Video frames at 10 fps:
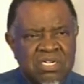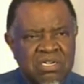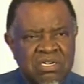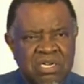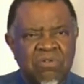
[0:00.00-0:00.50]

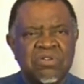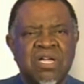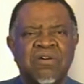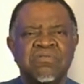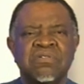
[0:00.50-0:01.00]

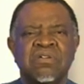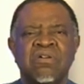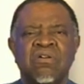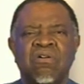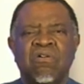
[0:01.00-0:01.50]
slowdown
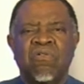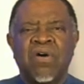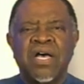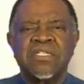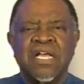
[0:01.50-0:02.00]

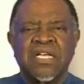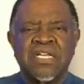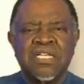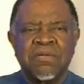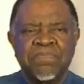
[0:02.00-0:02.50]
was
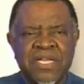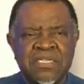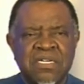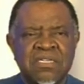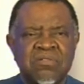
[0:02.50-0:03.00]

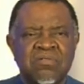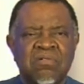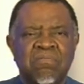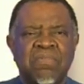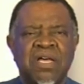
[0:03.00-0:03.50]
exacerbated
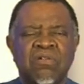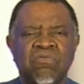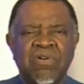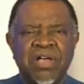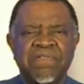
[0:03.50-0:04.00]
by the
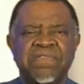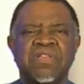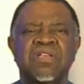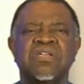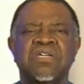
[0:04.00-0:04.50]
worst
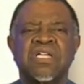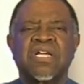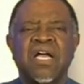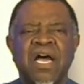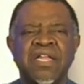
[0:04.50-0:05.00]

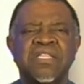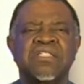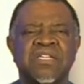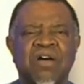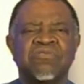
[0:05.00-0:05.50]

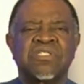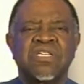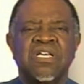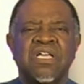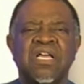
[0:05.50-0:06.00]
recurrent droughts
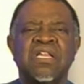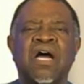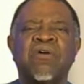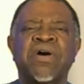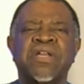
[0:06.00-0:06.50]
in
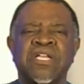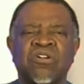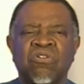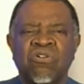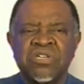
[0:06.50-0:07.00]
our
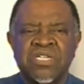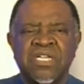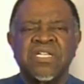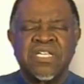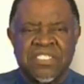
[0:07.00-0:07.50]

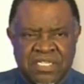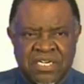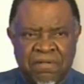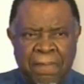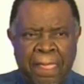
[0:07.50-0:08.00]
recorded
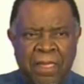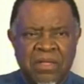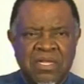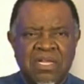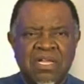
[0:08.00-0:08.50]
history.
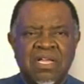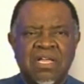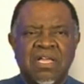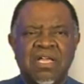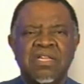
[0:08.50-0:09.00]

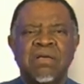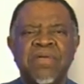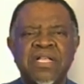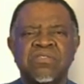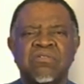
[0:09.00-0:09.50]
In the
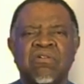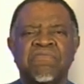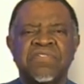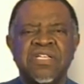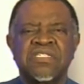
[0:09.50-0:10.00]
midst
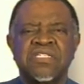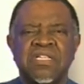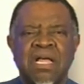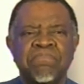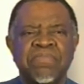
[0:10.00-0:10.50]
of this
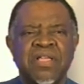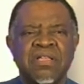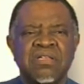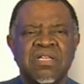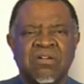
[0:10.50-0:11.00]

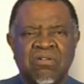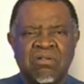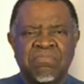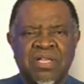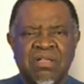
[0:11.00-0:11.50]
slumping
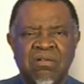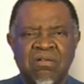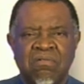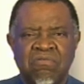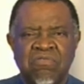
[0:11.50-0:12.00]
economy,
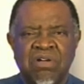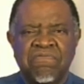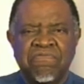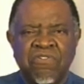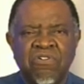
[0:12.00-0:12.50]
we
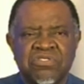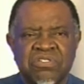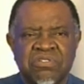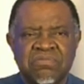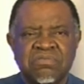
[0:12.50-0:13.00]
were
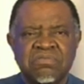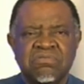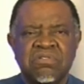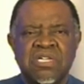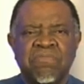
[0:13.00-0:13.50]
forced
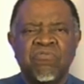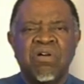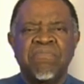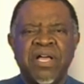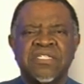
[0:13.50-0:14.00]
to
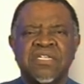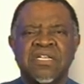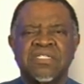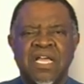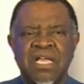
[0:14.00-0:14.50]
deploy
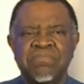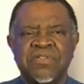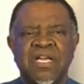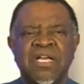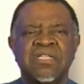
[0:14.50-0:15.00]
measures
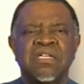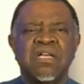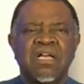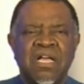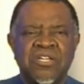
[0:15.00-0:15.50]
aimed at
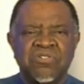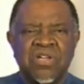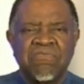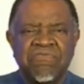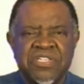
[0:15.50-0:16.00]

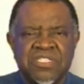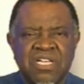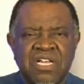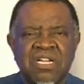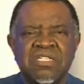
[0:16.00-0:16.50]
ensuring
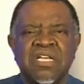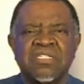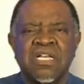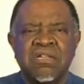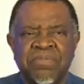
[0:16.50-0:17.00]
fiscal
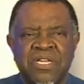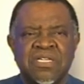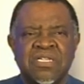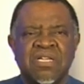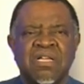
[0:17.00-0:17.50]

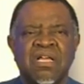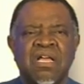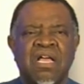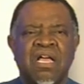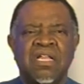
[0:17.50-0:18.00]
sustainability
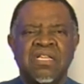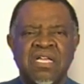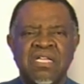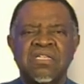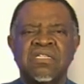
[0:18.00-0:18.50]
and
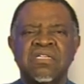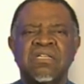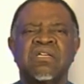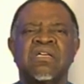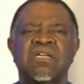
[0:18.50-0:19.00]
in
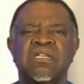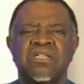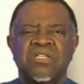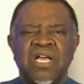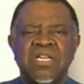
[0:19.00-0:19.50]

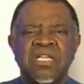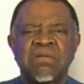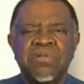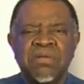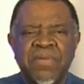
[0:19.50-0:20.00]
turn
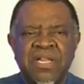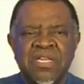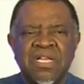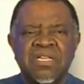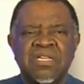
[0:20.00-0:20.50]

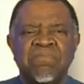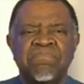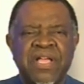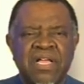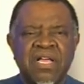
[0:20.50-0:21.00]
implemented the
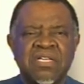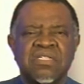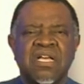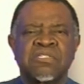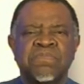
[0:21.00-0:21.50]

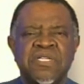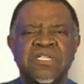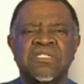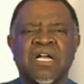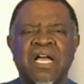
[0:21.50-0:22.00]
biggest
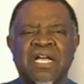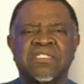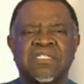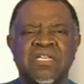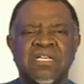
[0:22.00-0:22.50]
expenditure
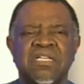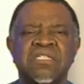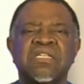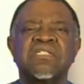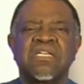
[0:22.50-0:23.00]
cuts
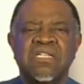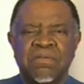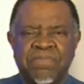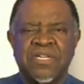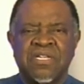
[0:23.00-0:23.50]
since
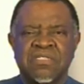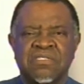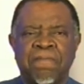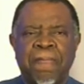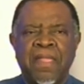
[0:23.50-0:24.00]
independence.